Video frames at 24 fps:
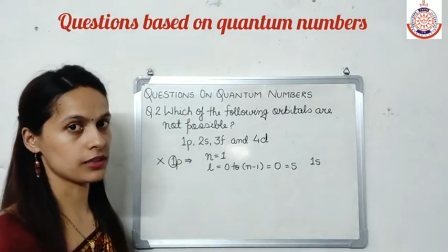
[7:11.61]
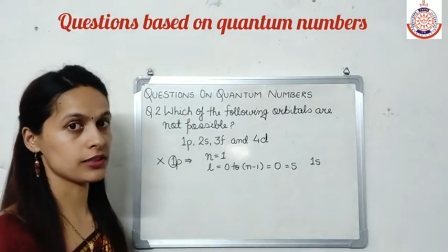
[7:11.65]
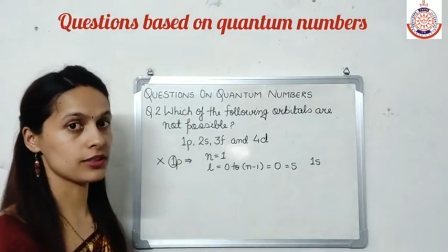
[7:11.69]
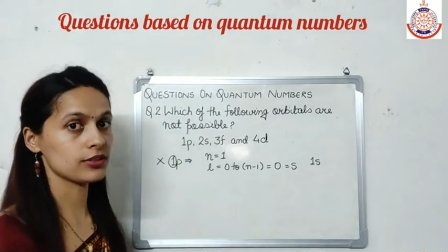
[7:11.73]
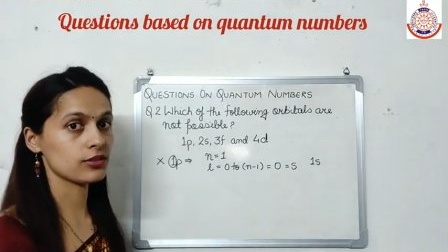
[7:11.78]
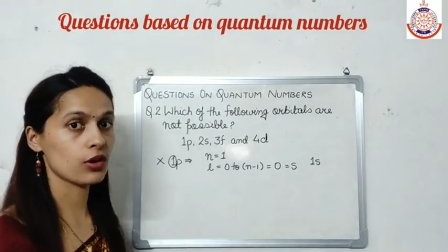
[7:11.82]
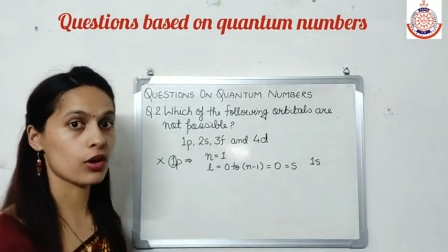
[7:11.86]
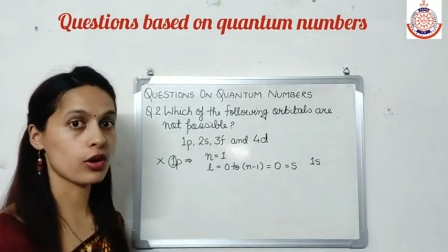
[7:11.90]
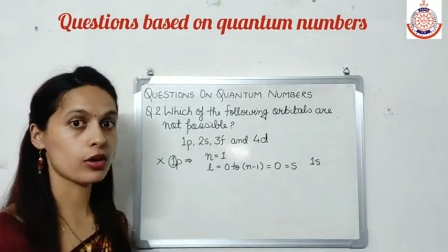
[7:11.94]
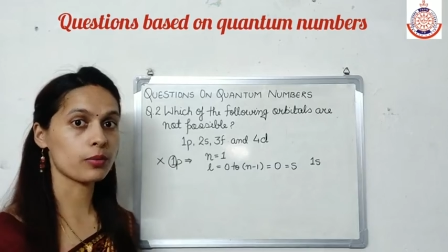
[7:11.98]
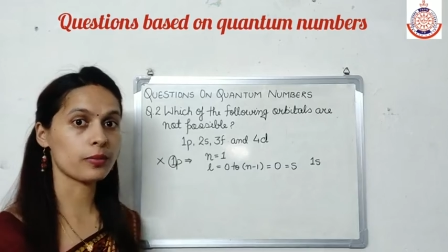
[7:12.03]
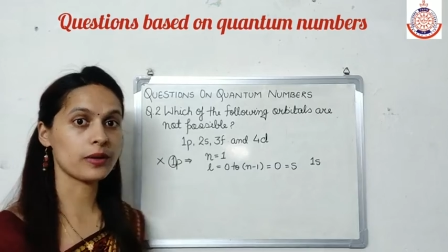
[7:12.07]

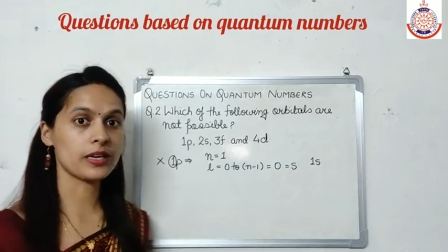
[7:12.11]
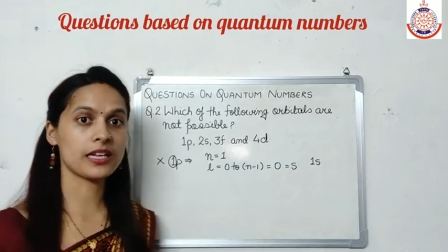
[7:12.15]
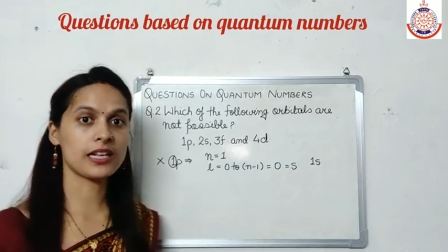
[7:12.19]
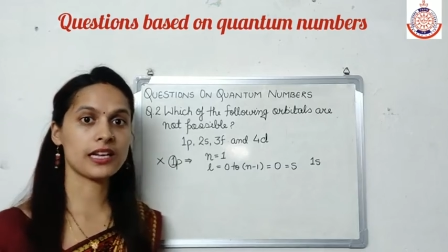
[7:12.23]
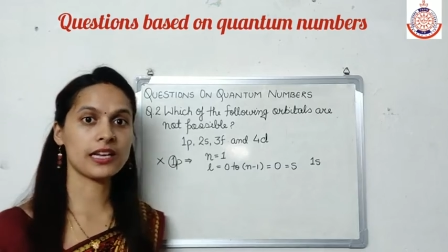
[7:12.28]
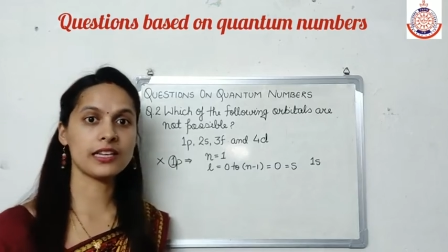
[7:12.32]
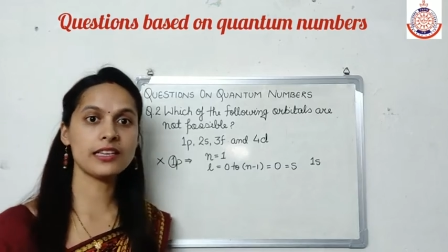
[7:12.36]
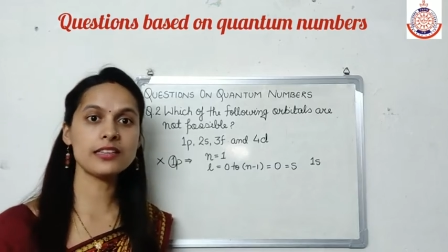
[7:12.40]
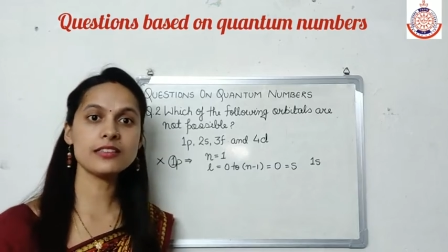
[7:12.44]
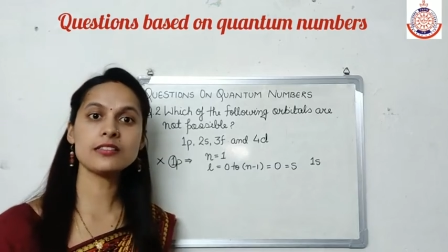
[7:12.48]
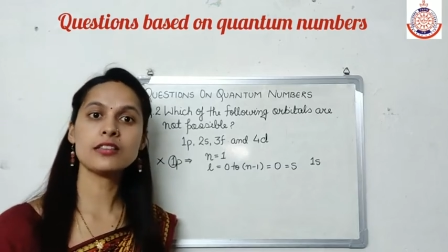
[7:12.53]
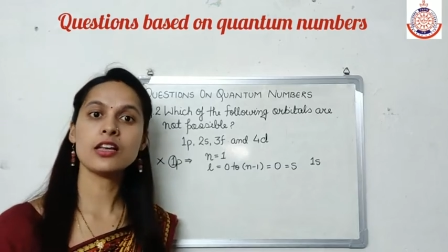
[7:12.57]
This
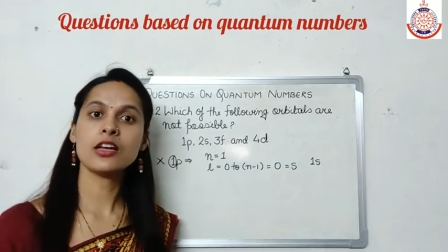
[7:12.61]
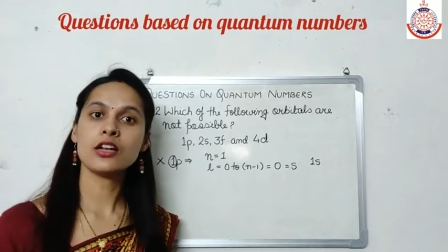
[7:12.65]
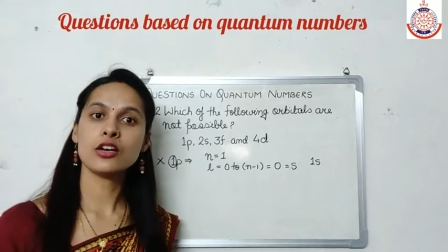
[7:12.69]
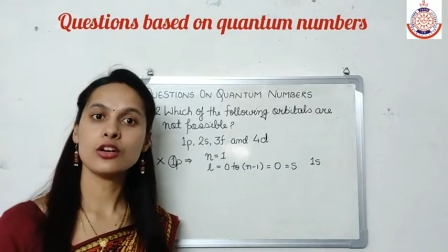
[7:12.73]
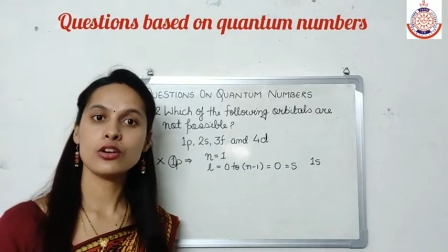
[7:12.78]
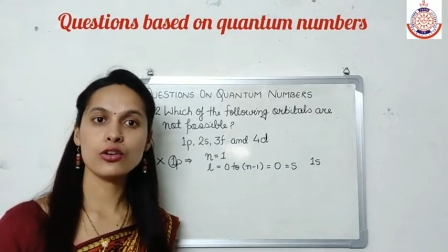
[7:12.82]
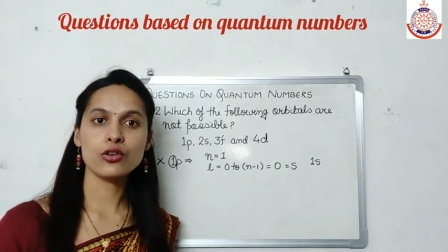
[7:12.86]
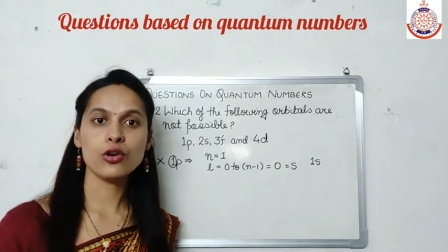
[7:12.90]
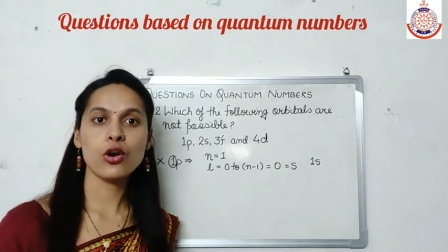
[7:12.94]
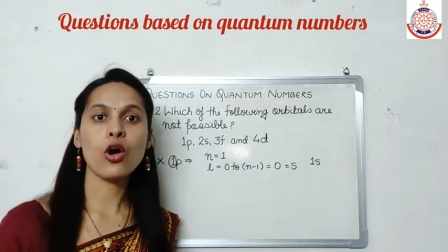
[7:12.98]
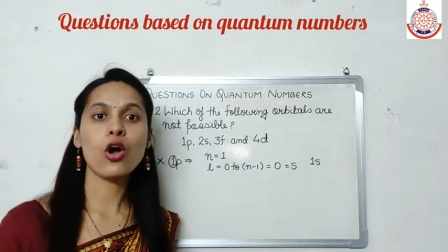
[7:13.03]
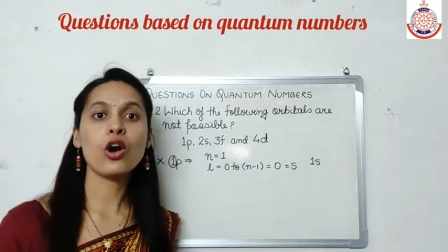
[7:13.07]
orbital is
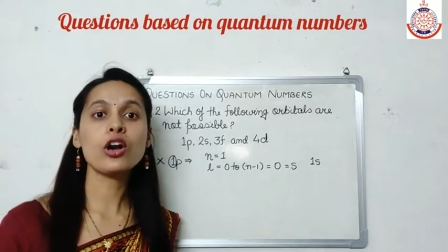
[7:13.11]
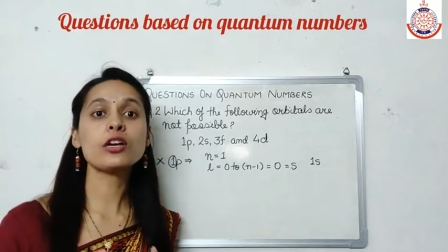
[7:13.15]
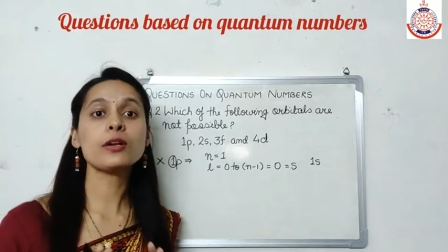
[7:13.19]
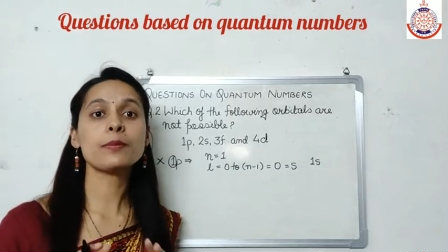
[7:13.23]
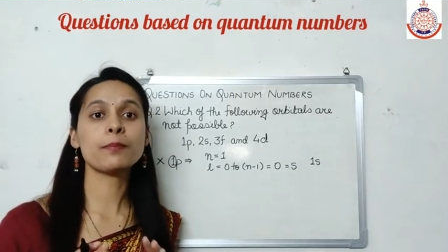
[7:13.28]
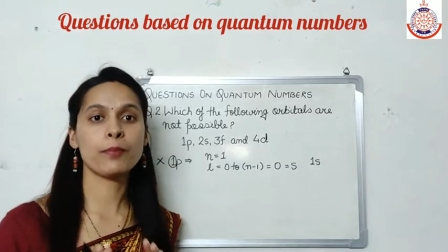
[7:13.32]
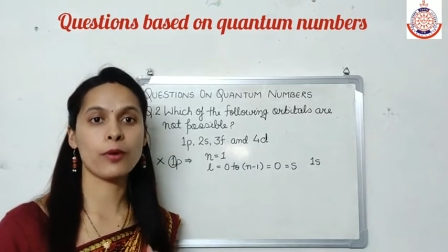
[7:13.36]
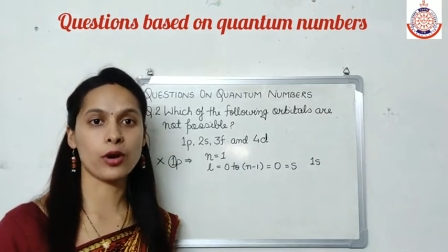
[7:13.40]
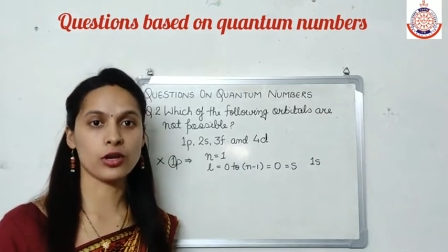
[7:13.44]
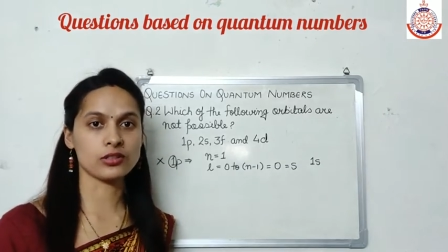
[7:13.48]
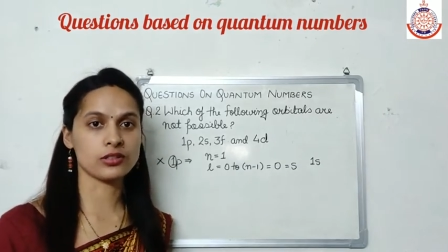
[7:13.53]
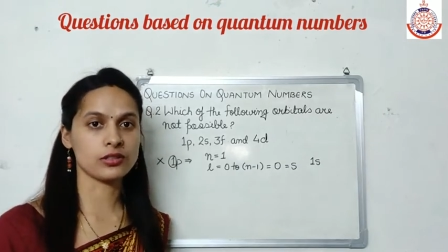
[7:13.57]

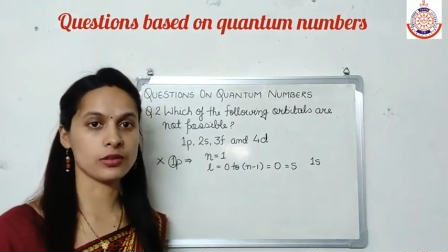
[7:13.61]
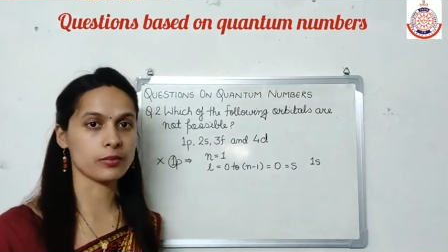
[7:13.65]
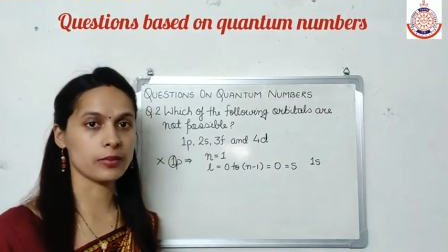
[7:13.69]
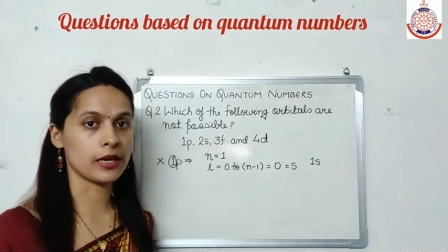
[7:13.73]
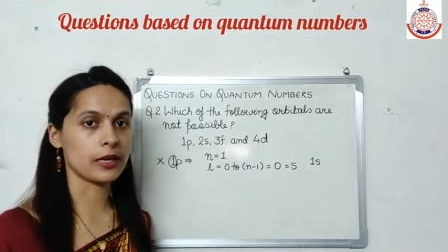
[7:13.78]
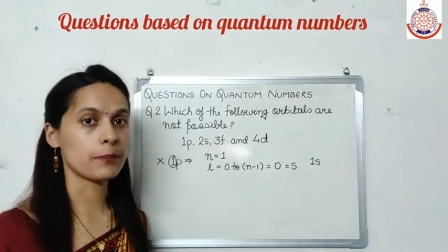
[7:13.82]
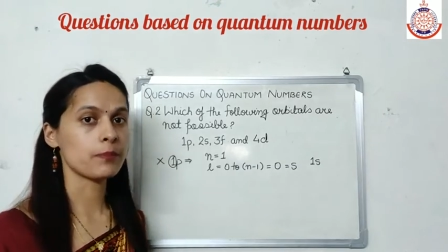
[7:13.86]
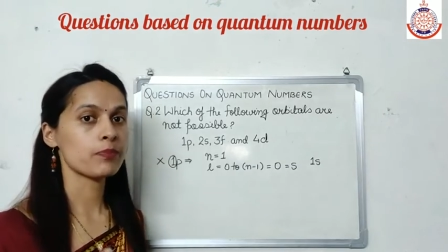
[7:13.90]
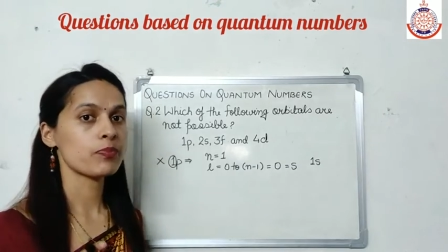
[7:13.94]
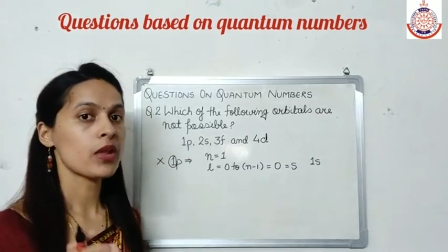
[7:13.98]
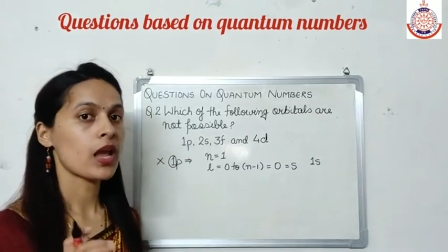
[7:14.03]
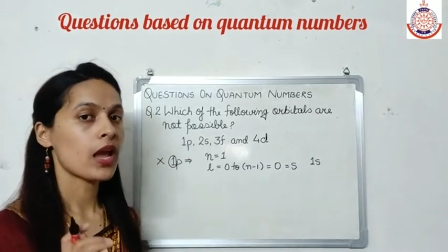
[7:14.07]
not
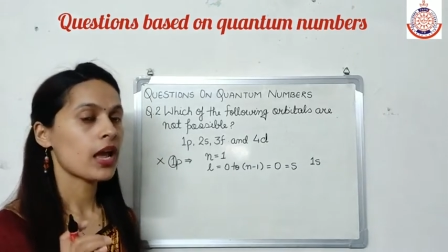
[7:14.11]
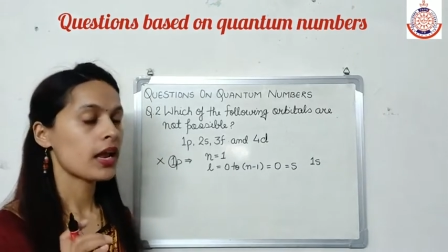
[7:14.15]
possible.